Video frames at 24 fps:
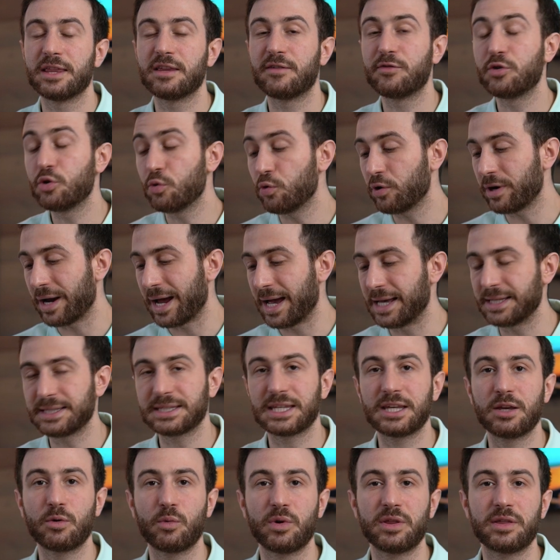if you were
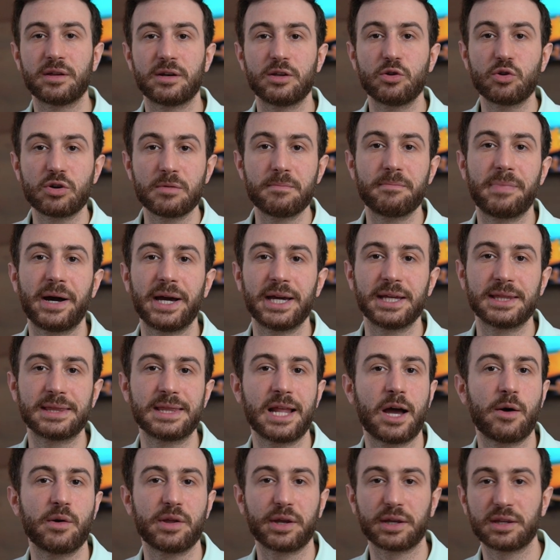asking whether you can buy it
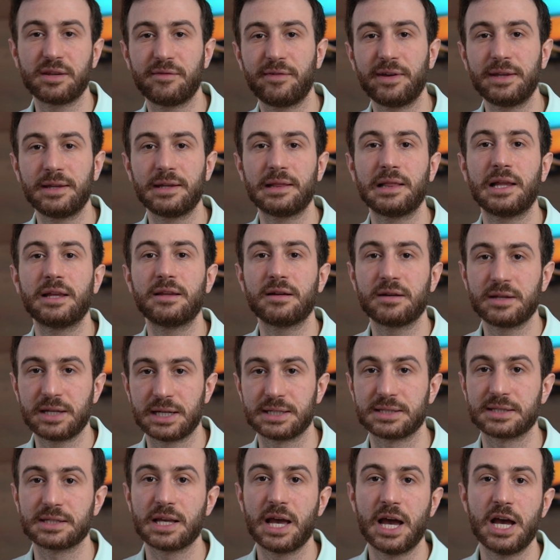now and activate it later,
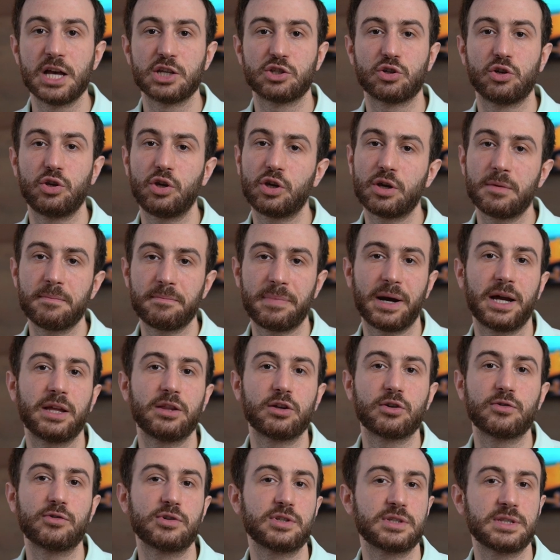yes. So you can buy the
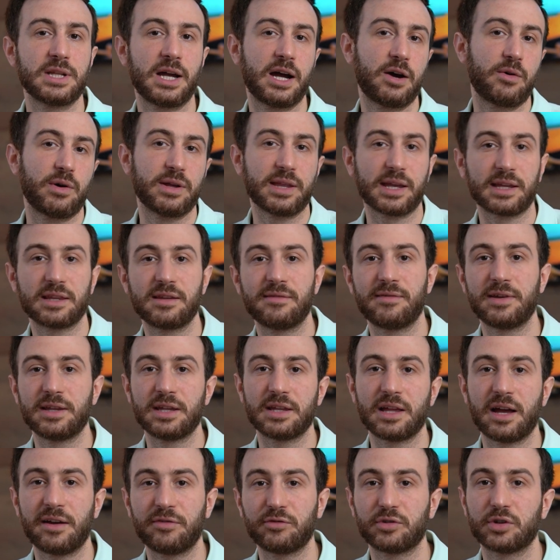course now and activate it
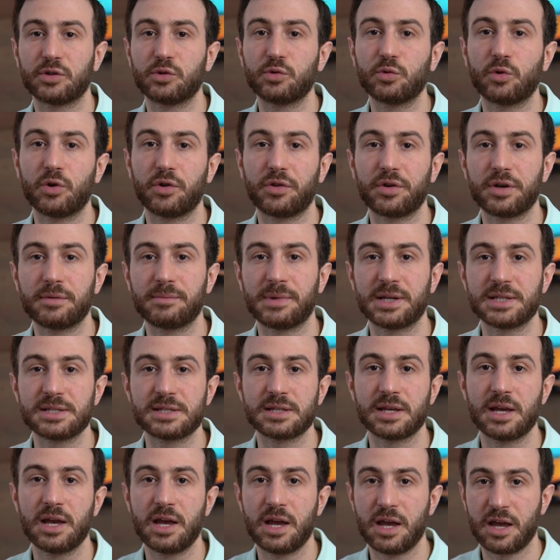after two or three months
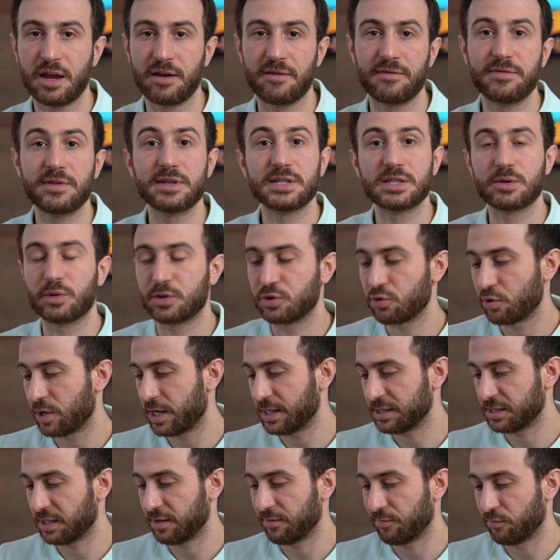if this is what you're
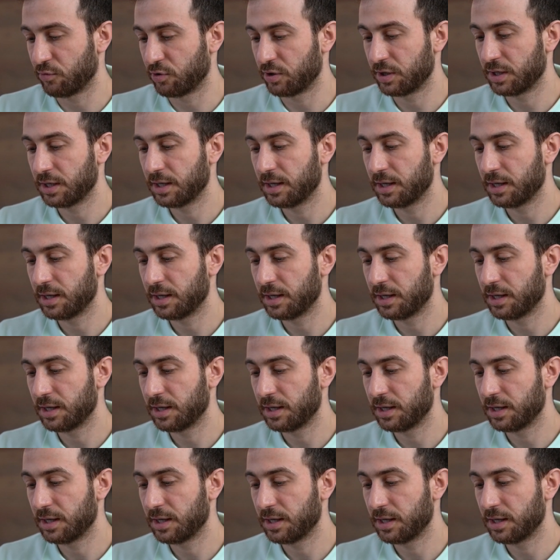asking for.